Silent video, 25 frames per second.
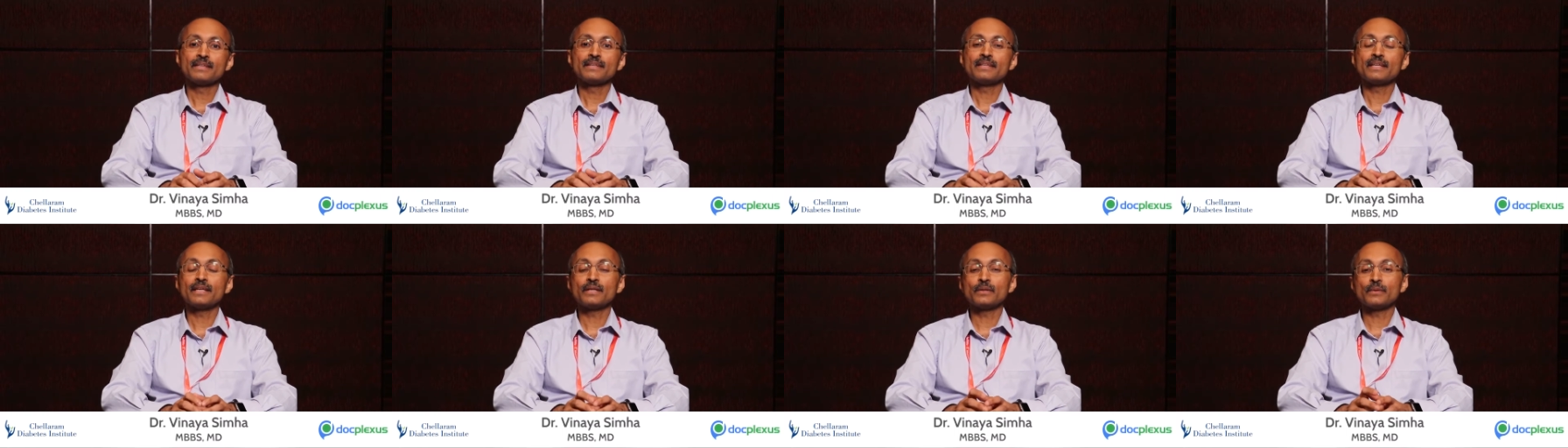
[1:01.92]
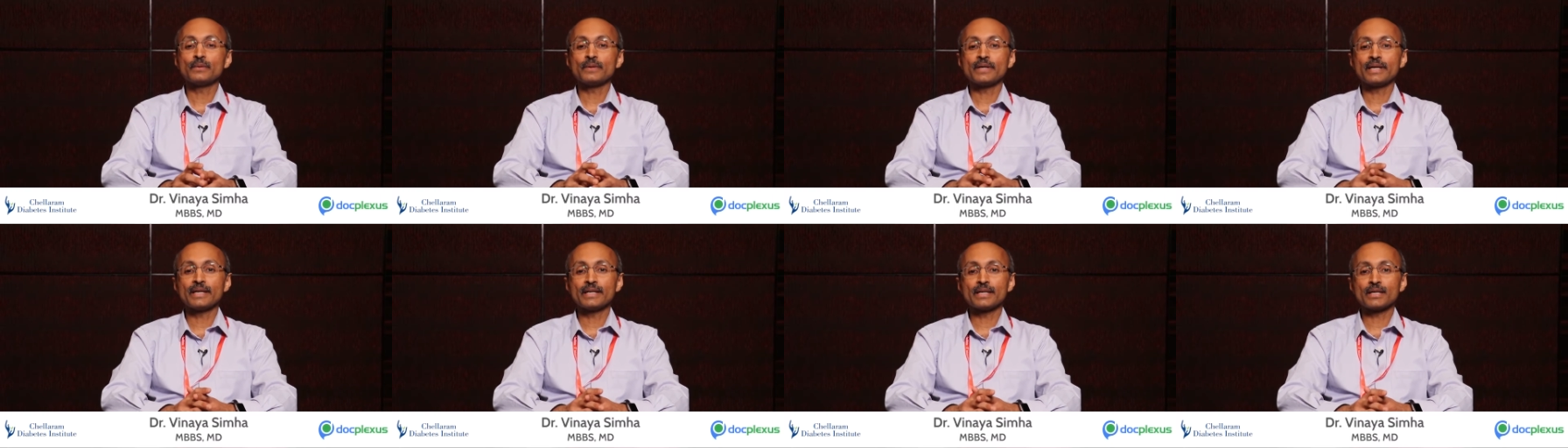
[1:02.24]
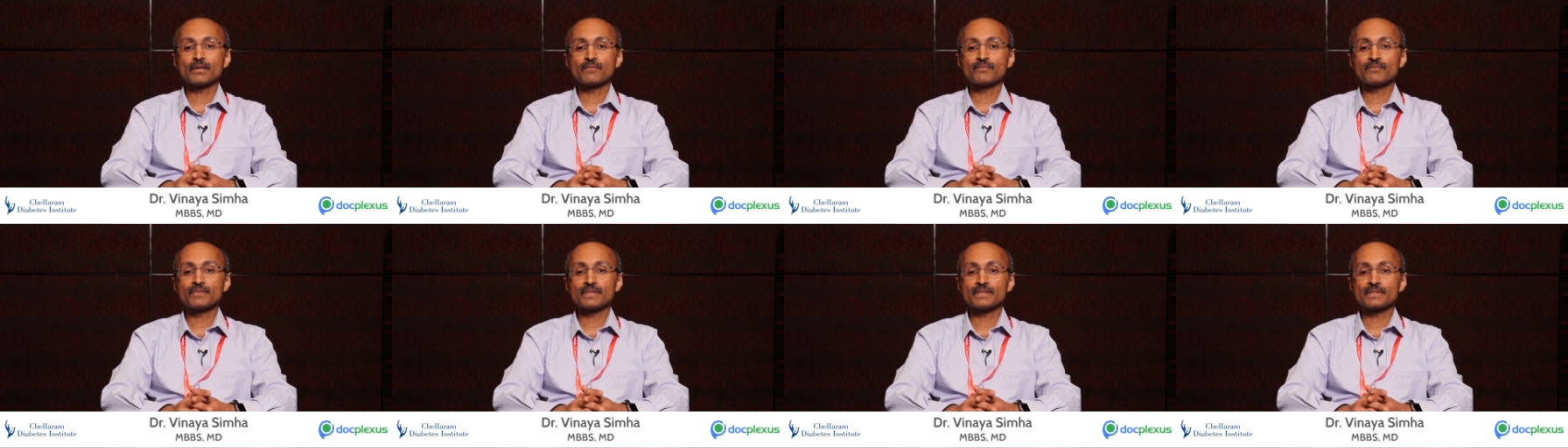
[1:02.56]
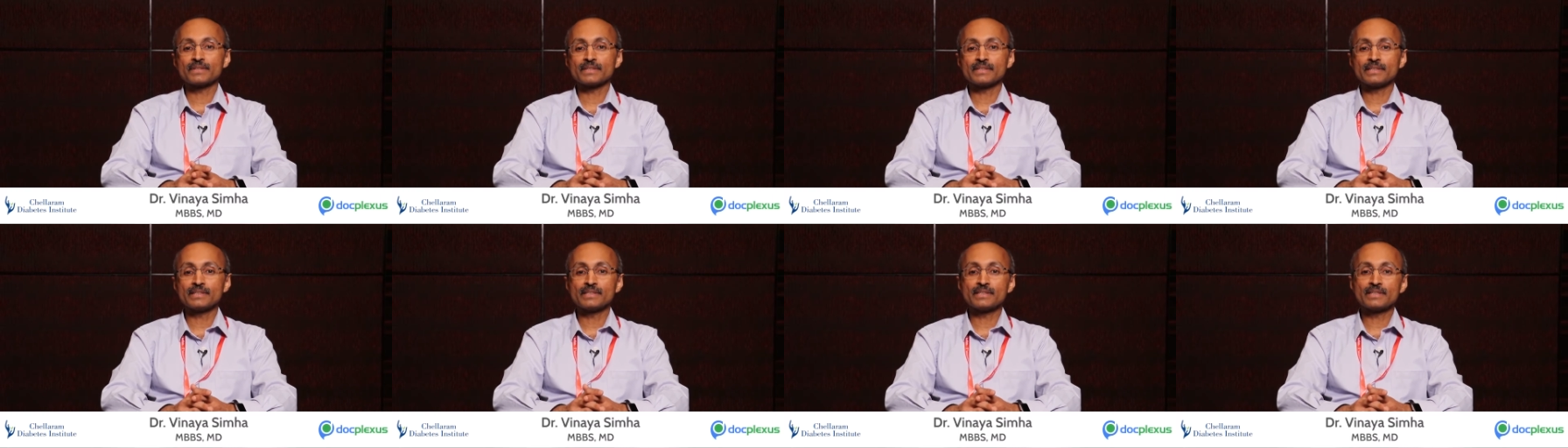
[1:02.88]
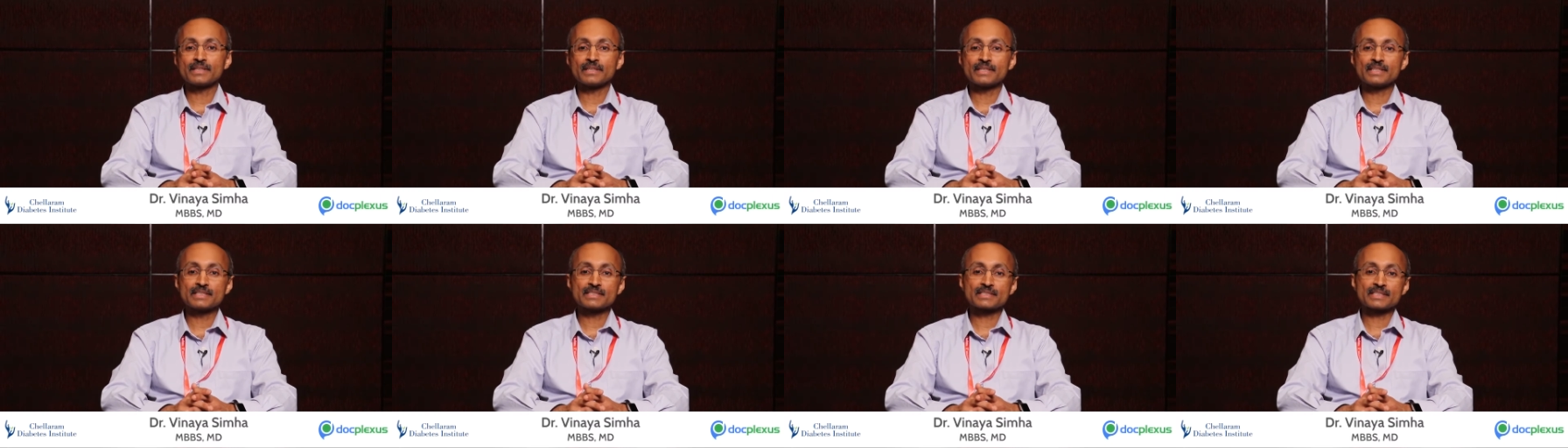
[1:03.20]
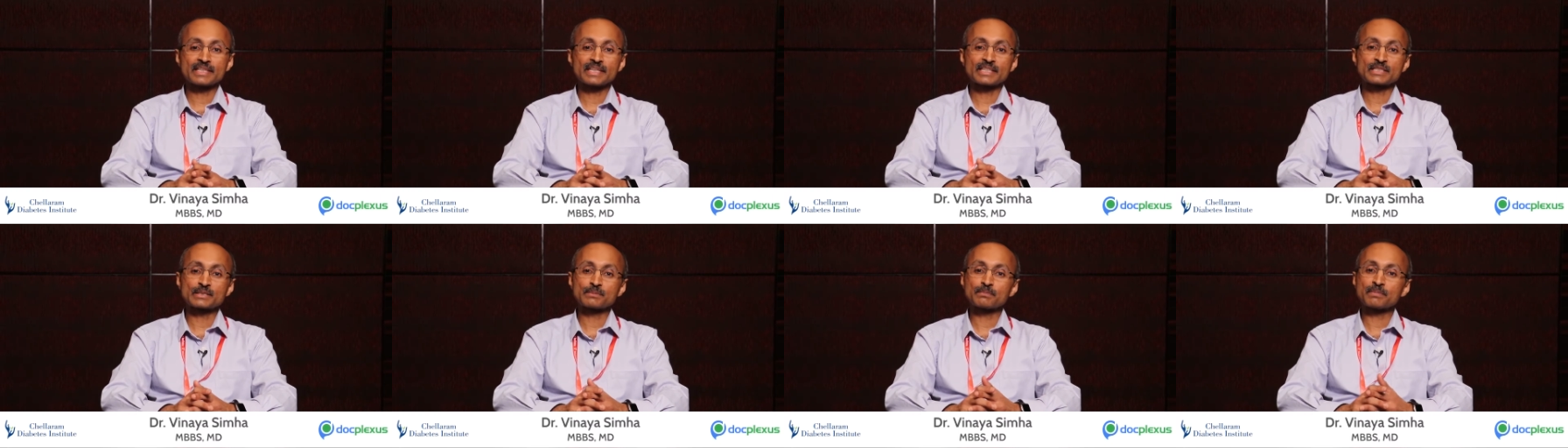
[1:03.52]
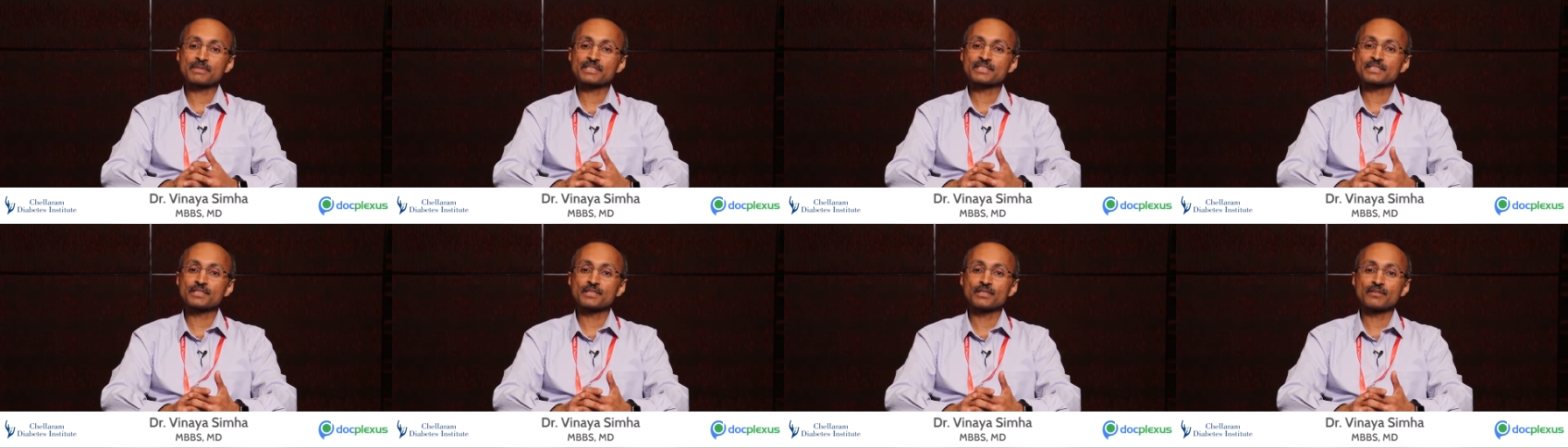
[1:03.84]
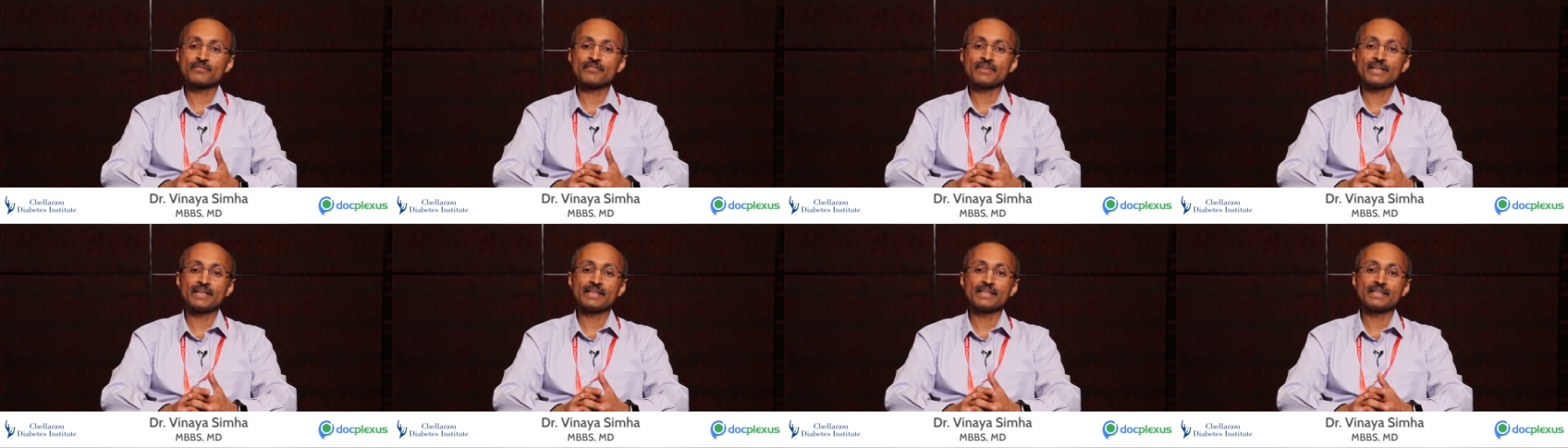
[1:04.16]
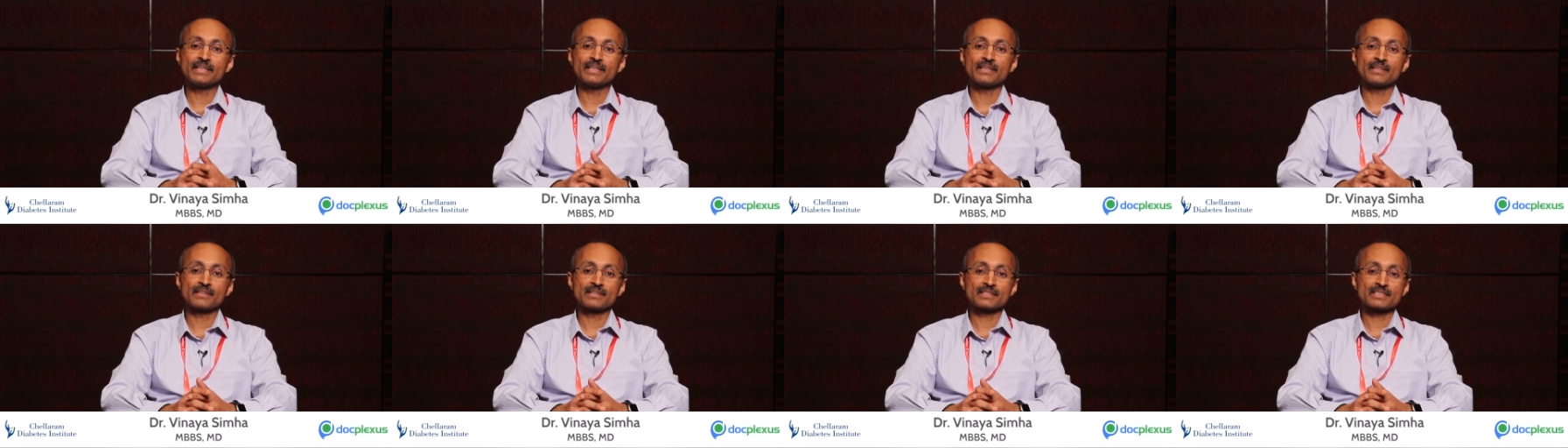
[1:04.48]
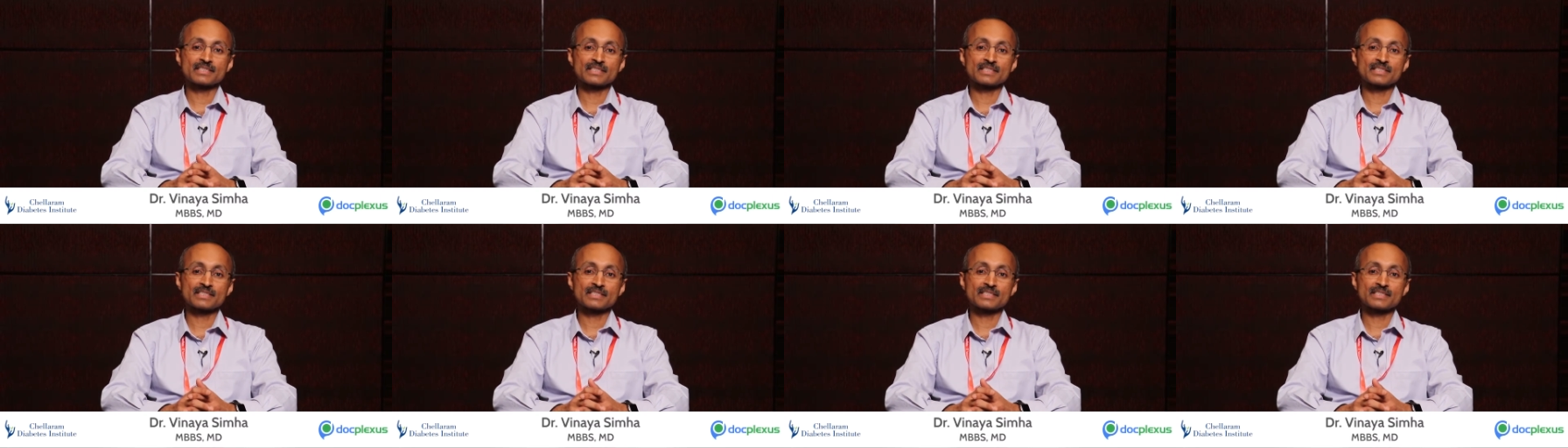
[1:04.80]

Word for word: then you end up with increased expression of LDL